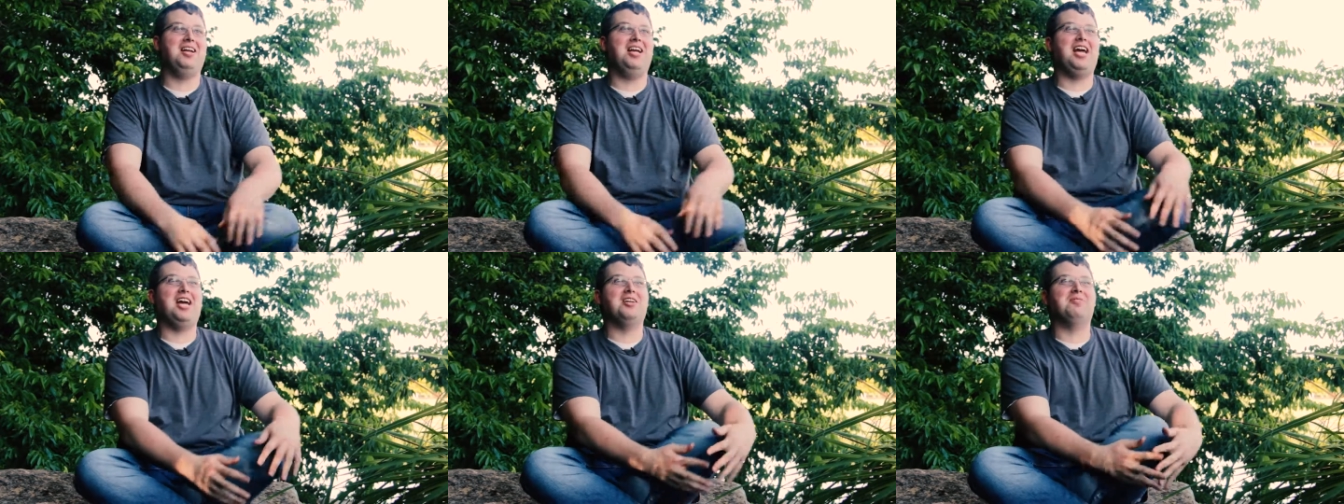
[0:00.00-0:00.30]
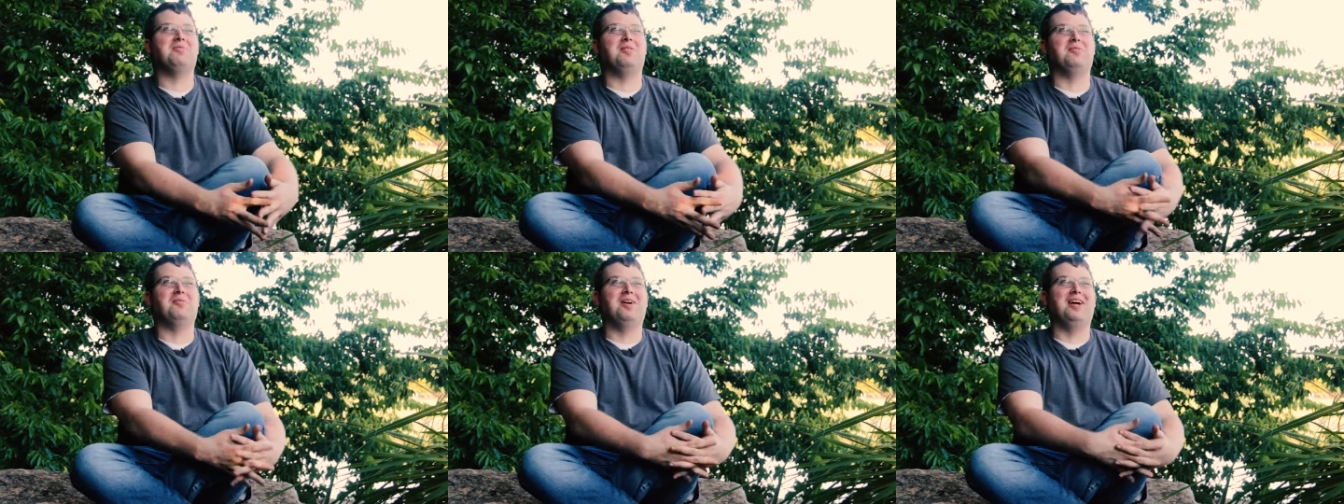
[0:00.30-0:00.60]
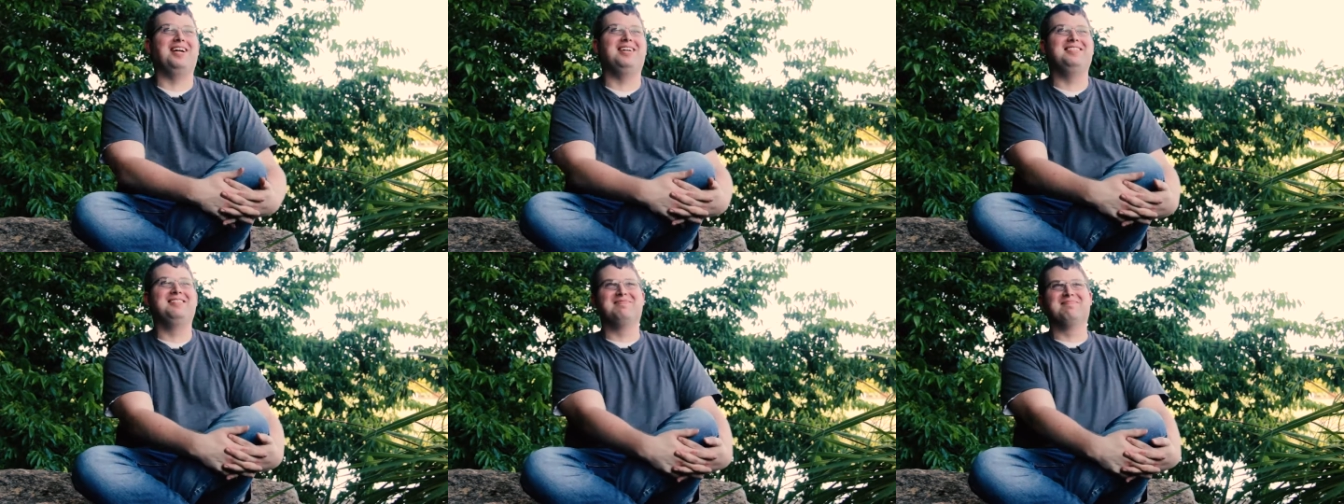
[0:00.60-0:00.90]
engagement
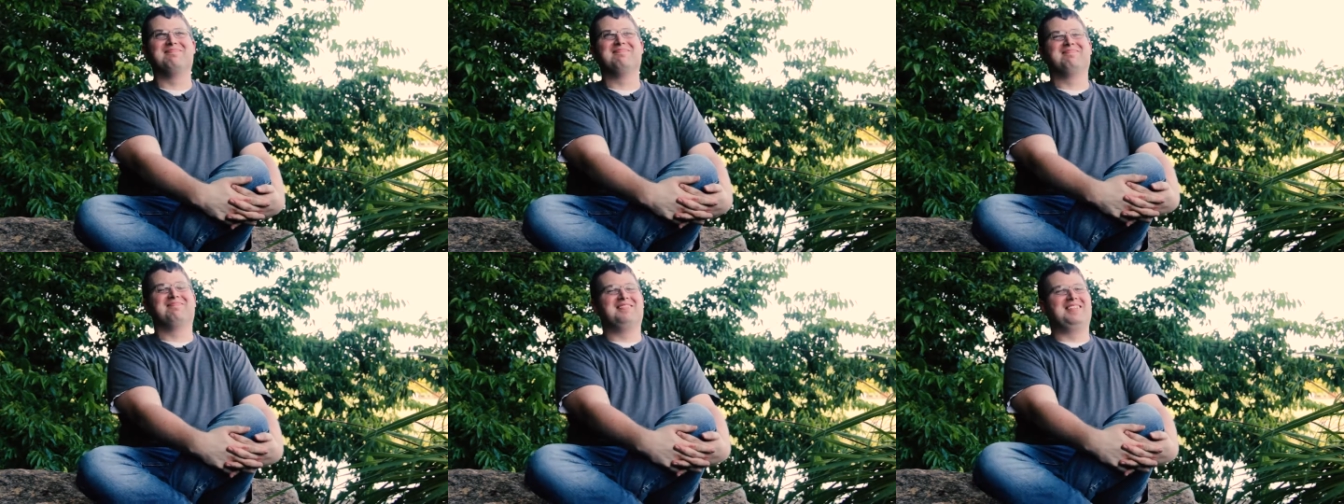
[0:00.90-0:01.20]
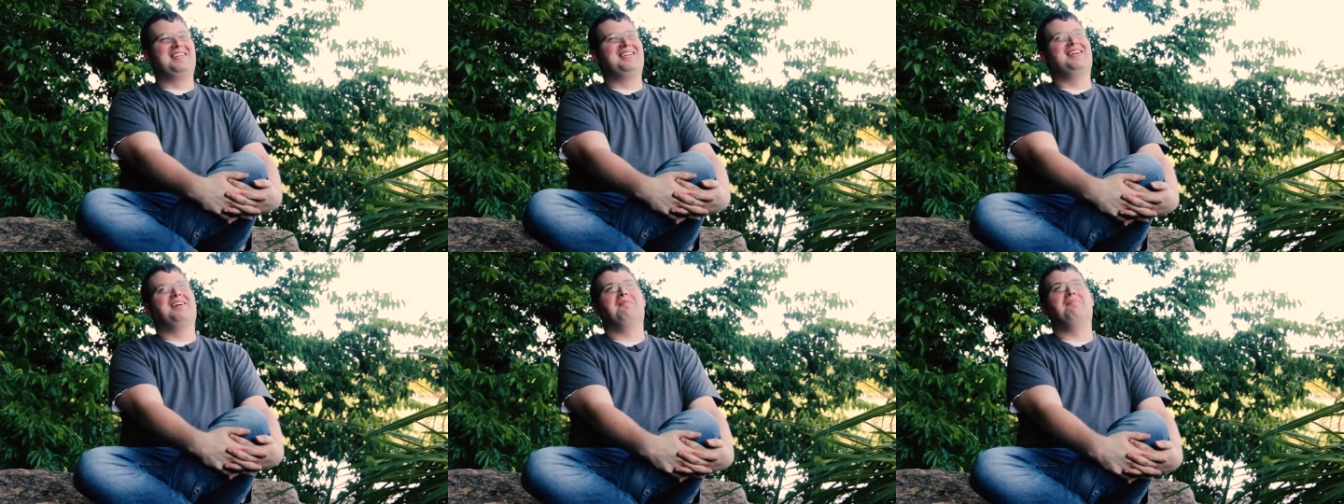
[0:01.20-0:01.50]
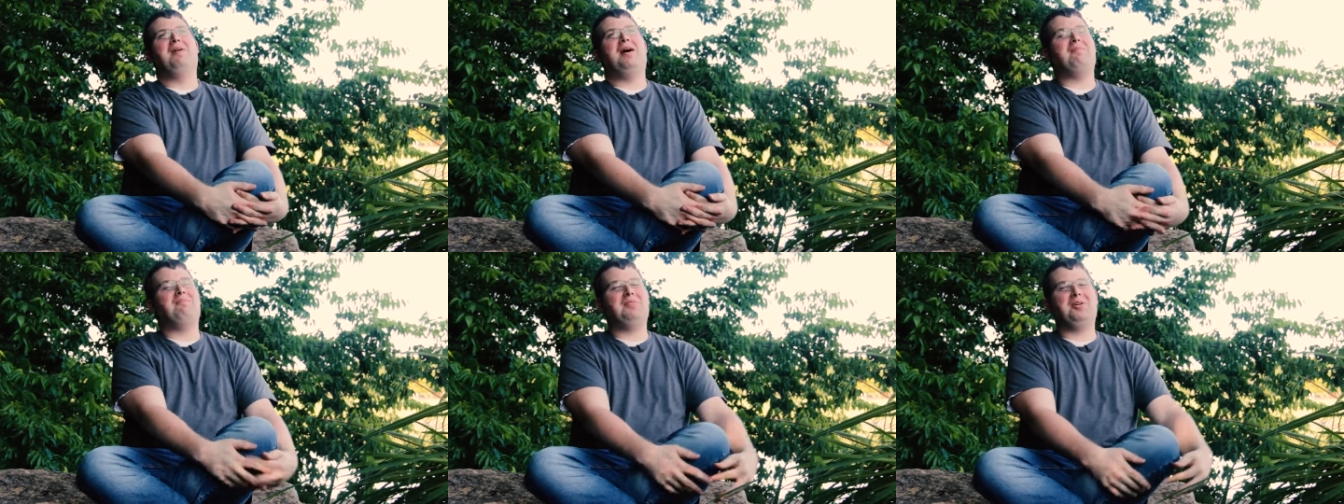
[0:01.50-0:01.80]
ring.
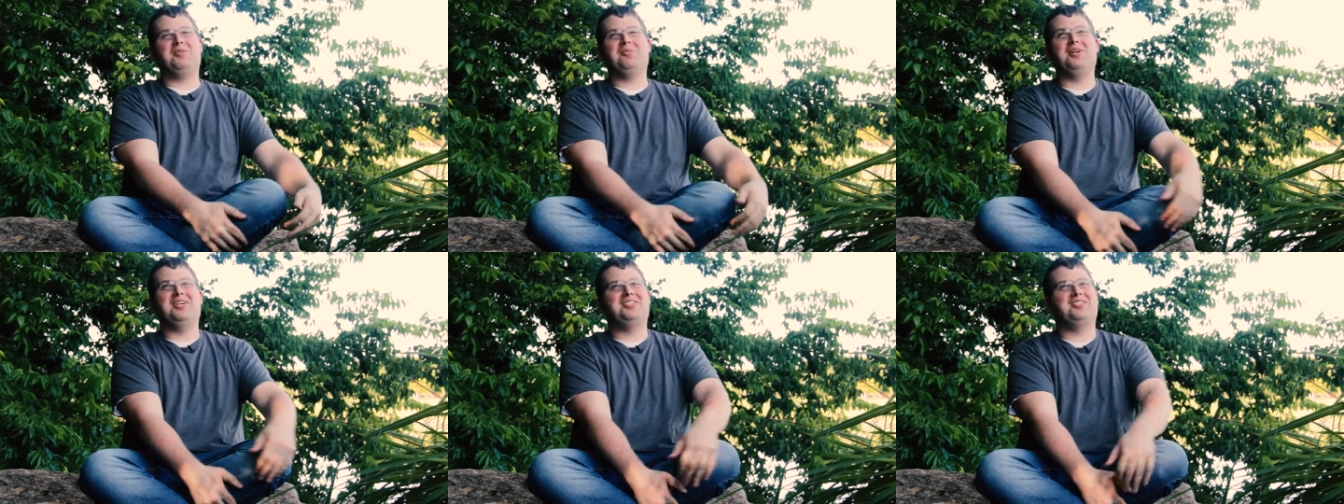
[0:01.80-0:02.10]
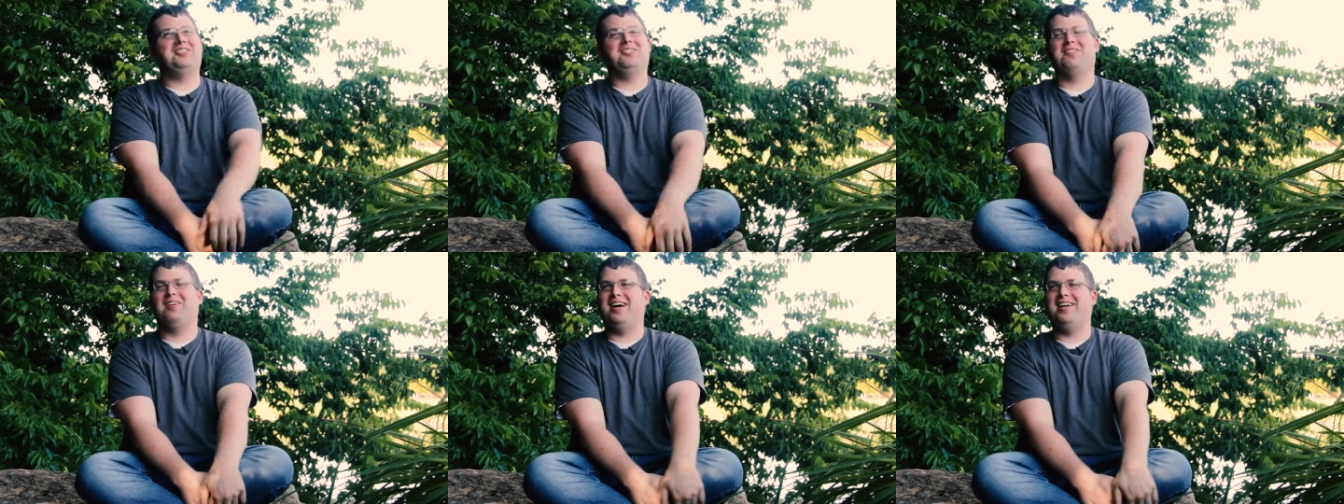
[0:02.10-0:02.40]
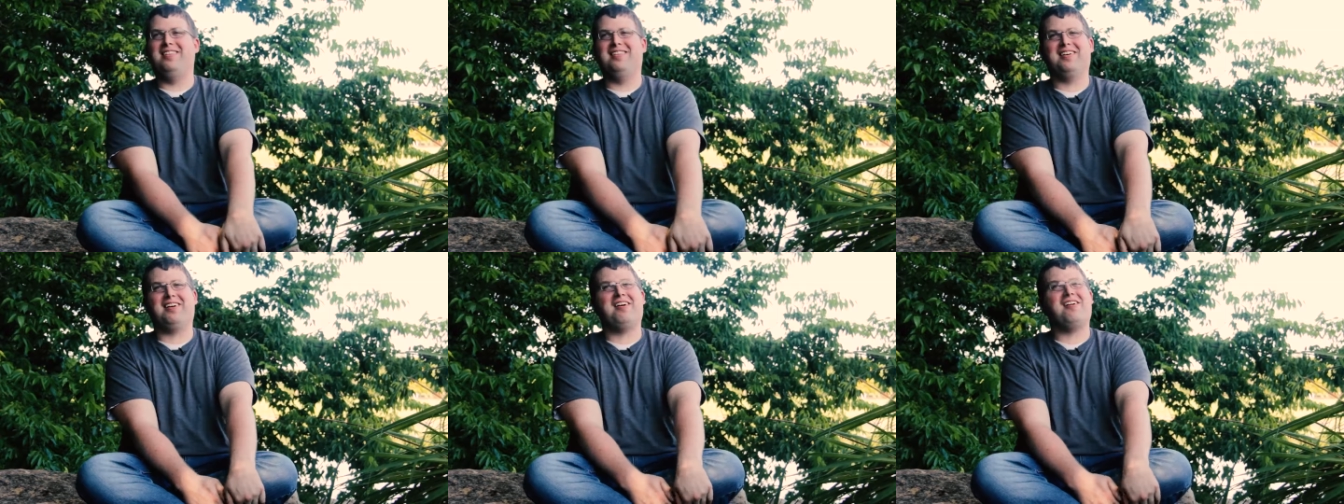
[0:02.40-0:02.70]
Pop the question
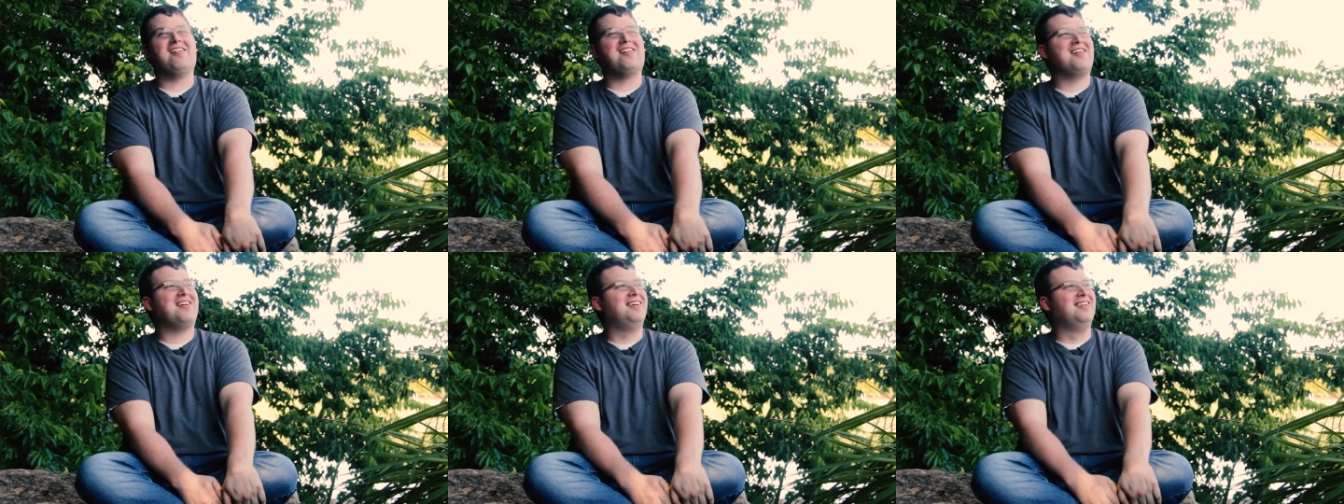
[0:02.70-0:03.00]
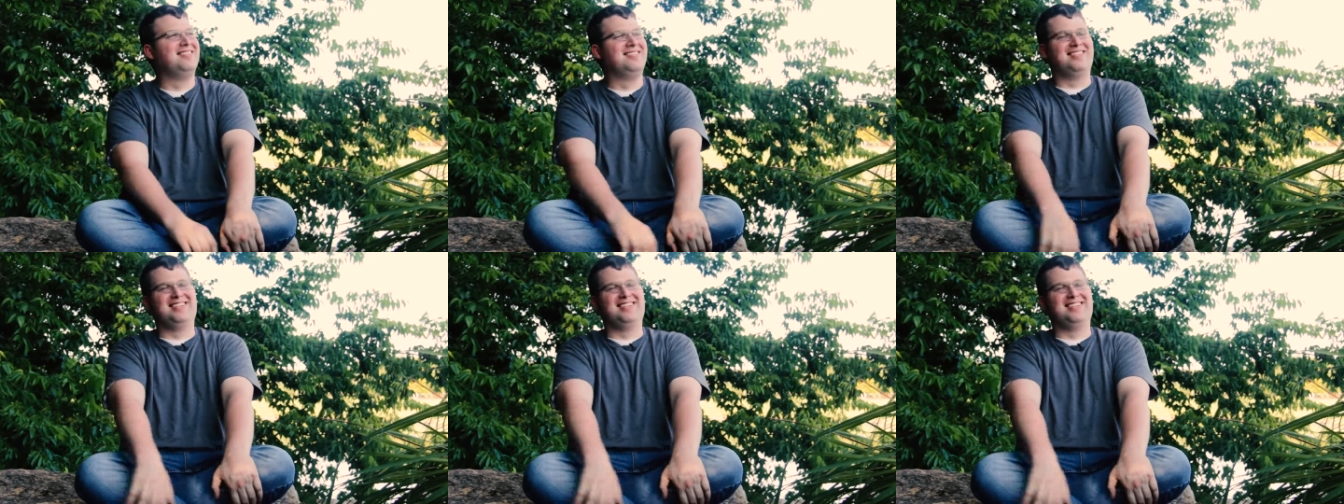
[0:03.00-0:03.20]
right in the car.